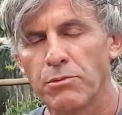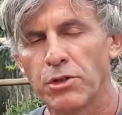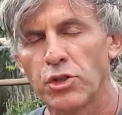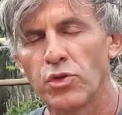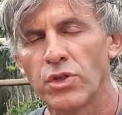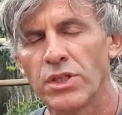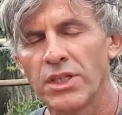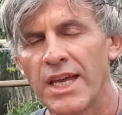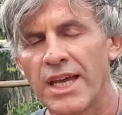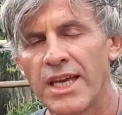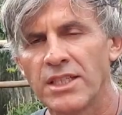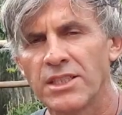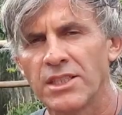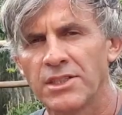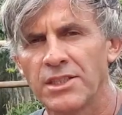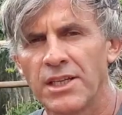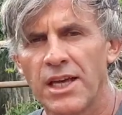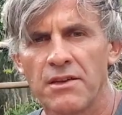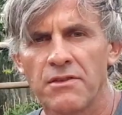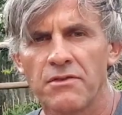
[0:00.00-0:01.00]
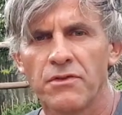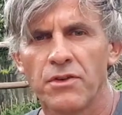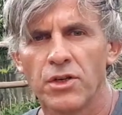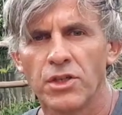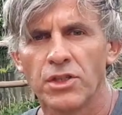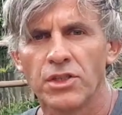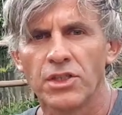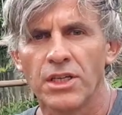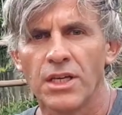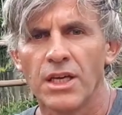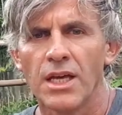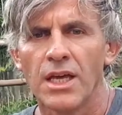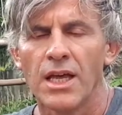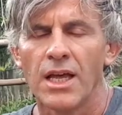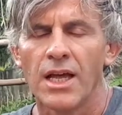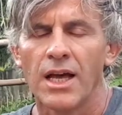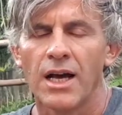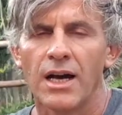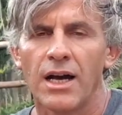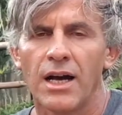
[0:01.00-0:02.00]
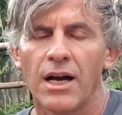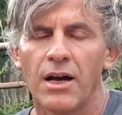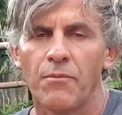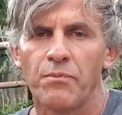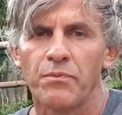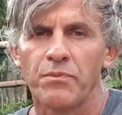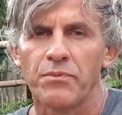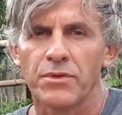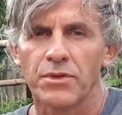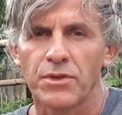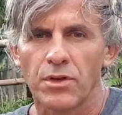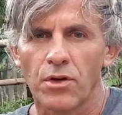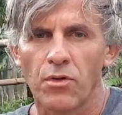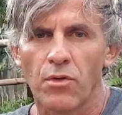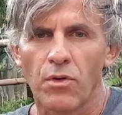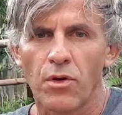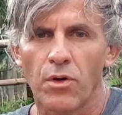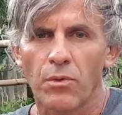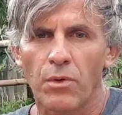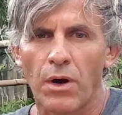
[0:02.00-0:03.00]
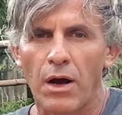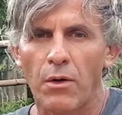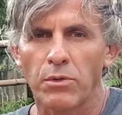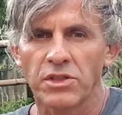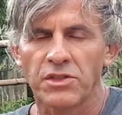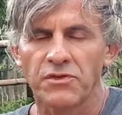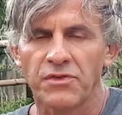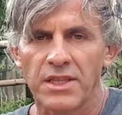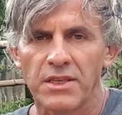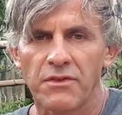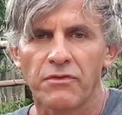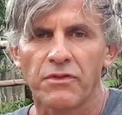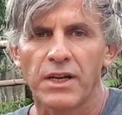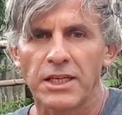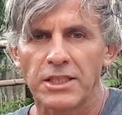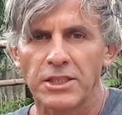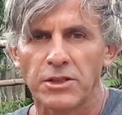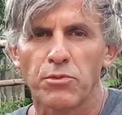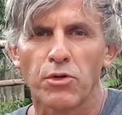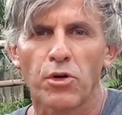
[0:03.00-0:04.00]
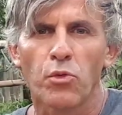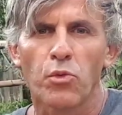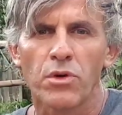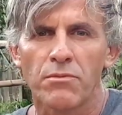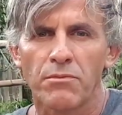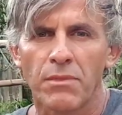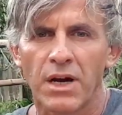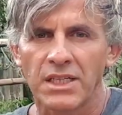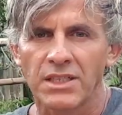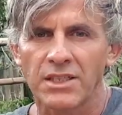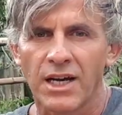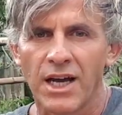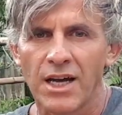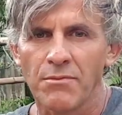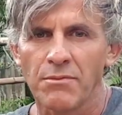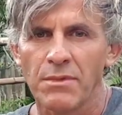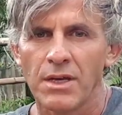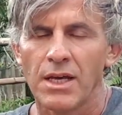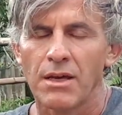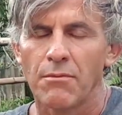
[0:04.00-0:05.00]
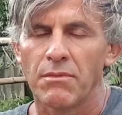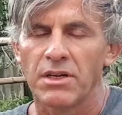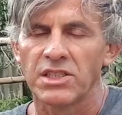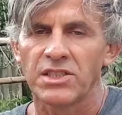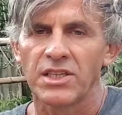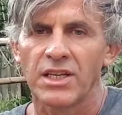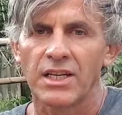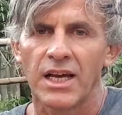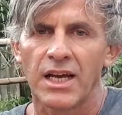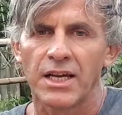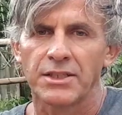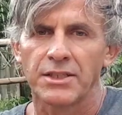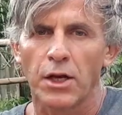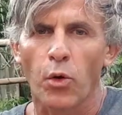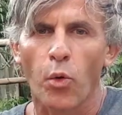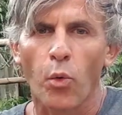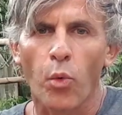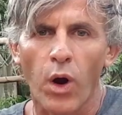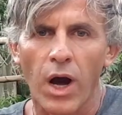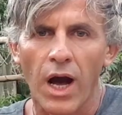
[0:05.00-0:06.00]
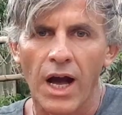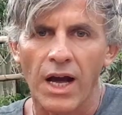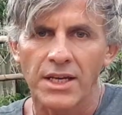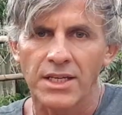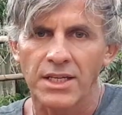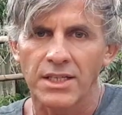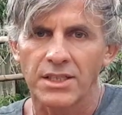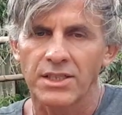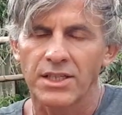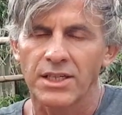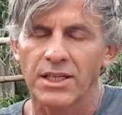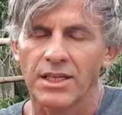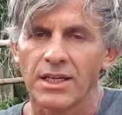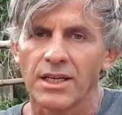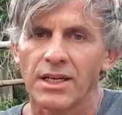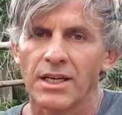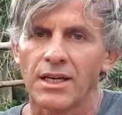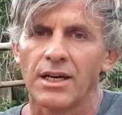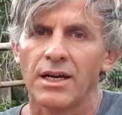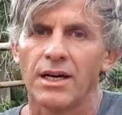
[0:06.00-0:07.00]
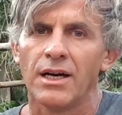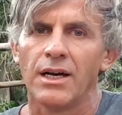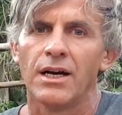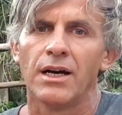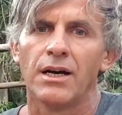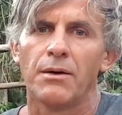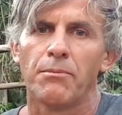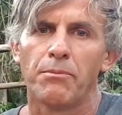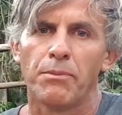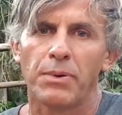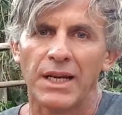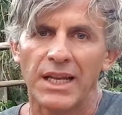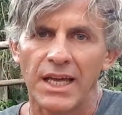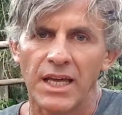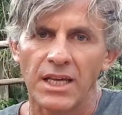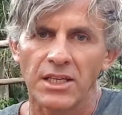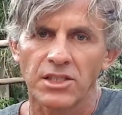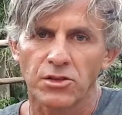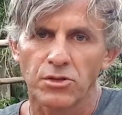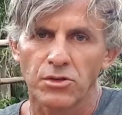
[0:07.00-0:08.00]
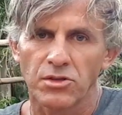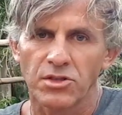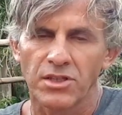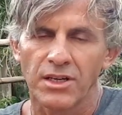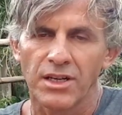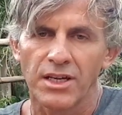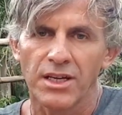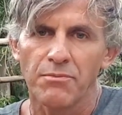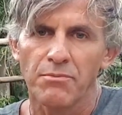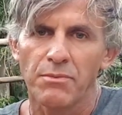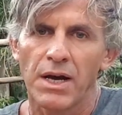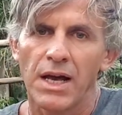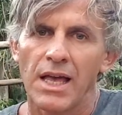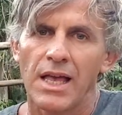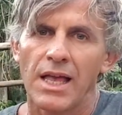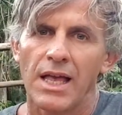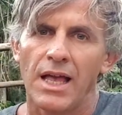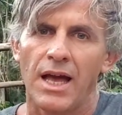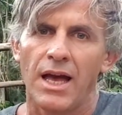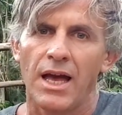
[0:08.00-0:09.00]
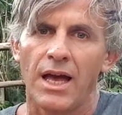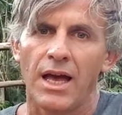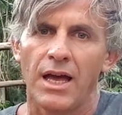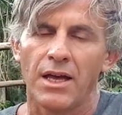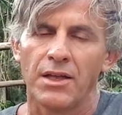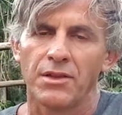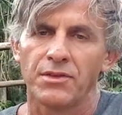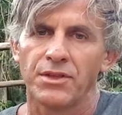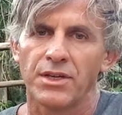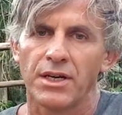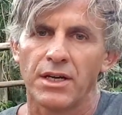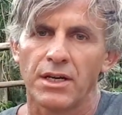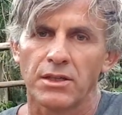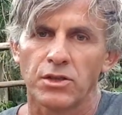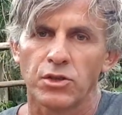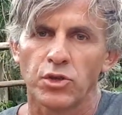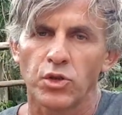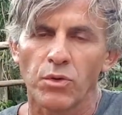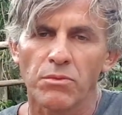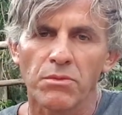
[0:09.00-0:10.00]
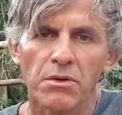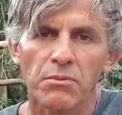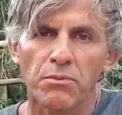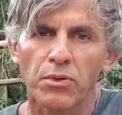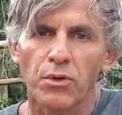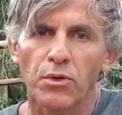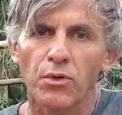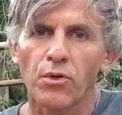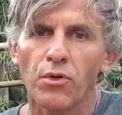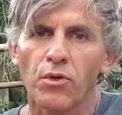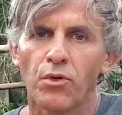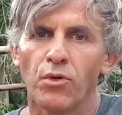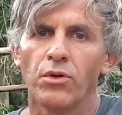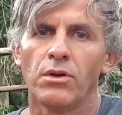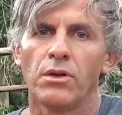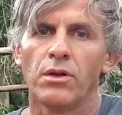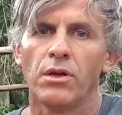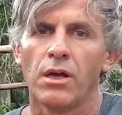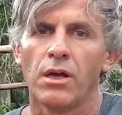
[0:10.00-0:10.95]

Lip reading: between 8 and 8:30. So I was very flexible with my time, but still I had a quiet place to sleep, and swimming pool,